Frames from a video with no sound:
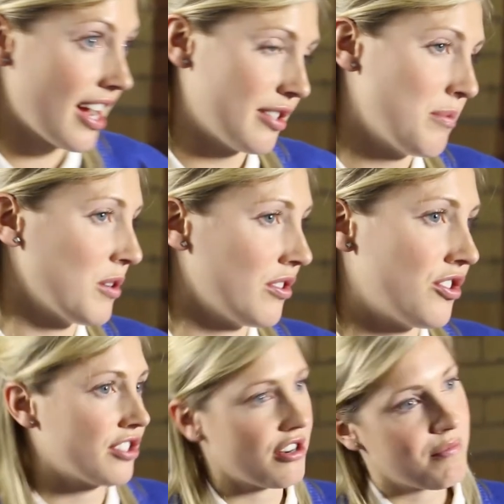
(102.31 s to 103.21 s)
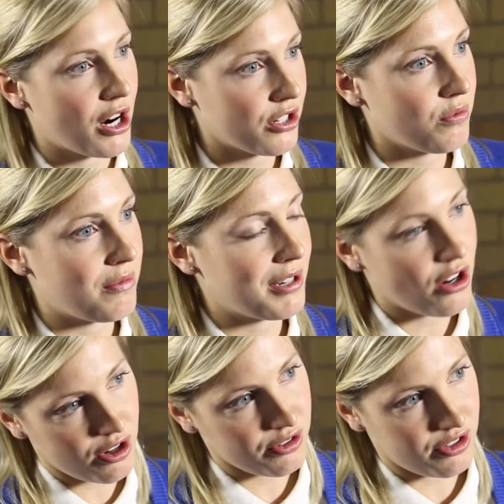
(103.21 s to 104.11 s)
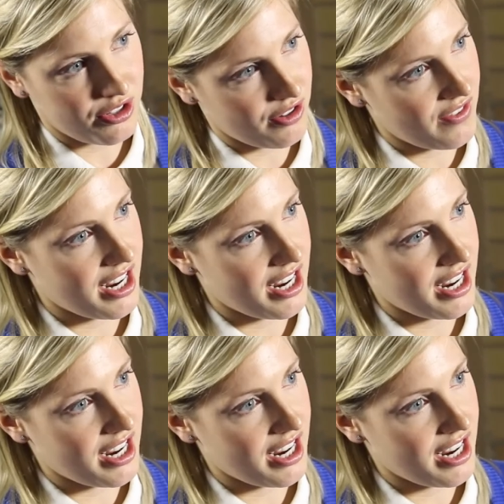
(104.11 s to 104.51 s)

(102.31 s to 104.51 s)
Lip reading: as opposed to just in March when McDonald's is serving